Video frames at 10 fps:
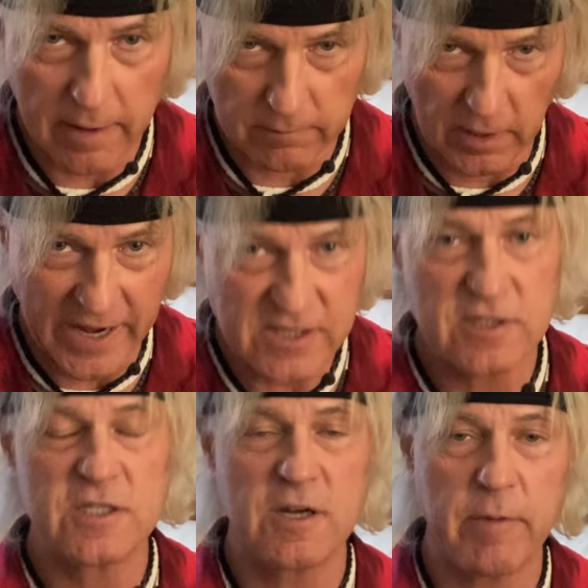
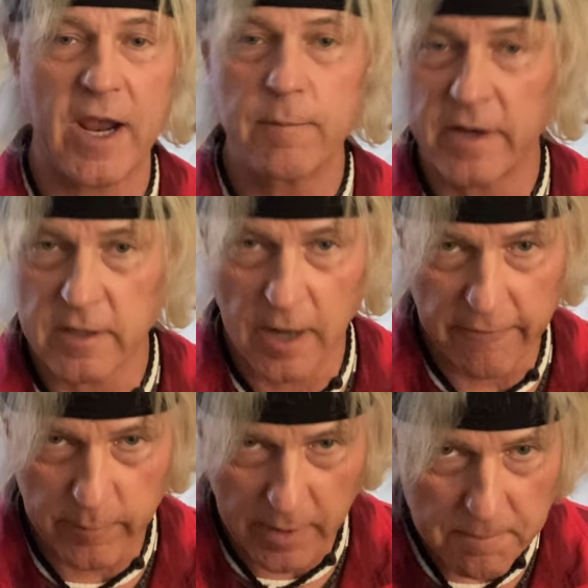licensed to bang by the
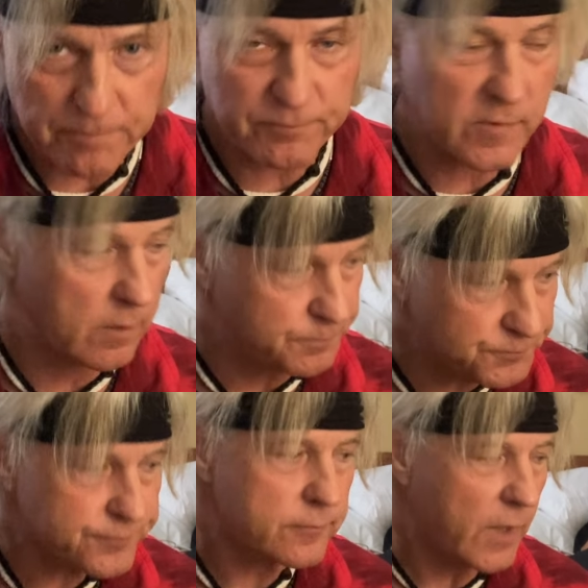government.
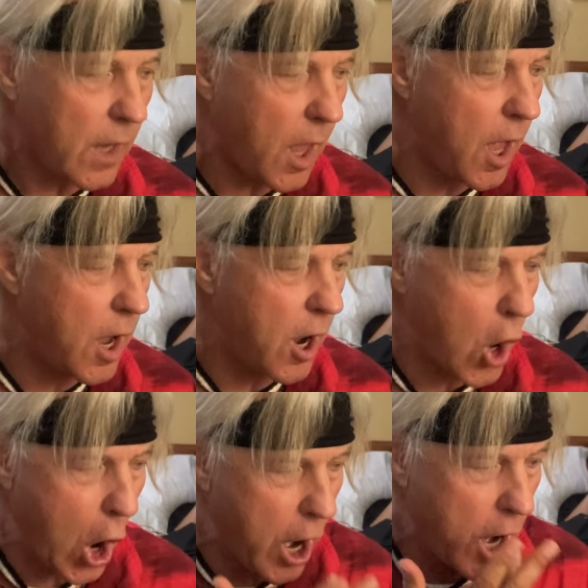Oh.
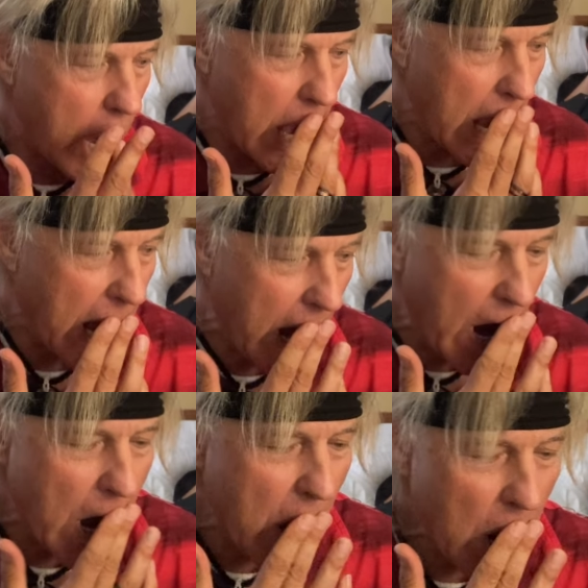Or uh,
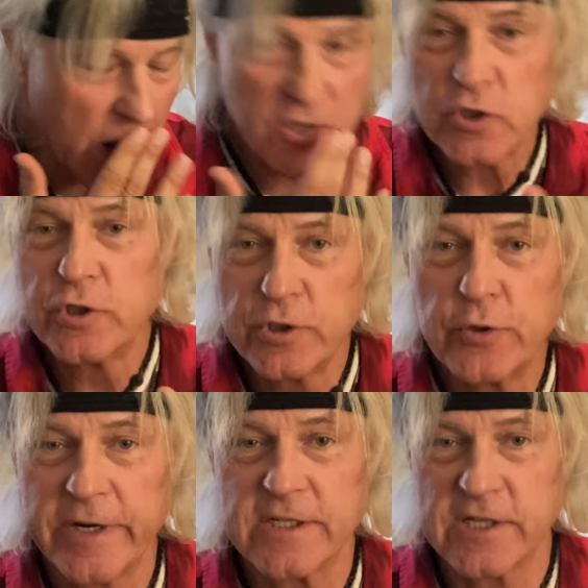
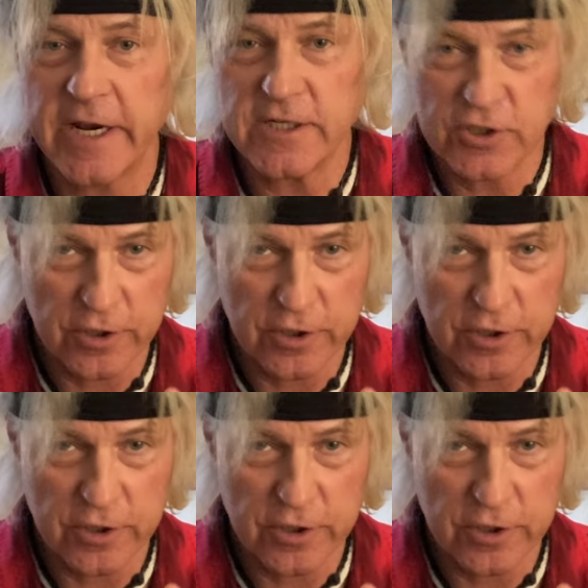drink Satan's